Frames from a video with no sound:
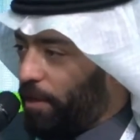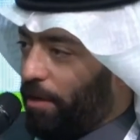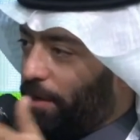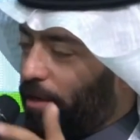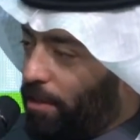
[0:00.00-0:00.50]

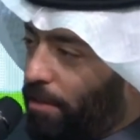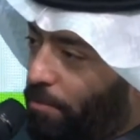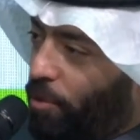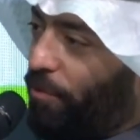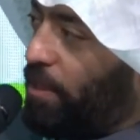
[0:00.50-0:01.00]
we have
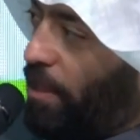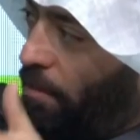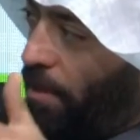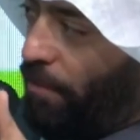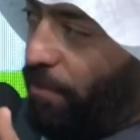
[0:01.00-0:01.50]

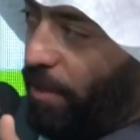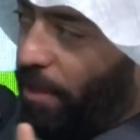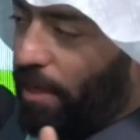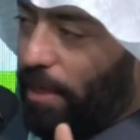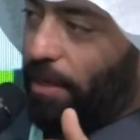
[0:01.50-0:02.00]
done in
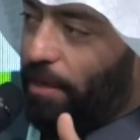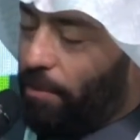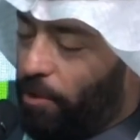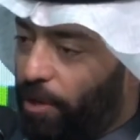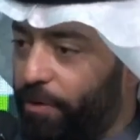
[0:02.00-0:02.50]
movie
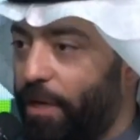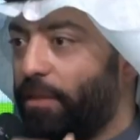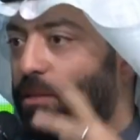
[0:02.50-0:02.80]
cinema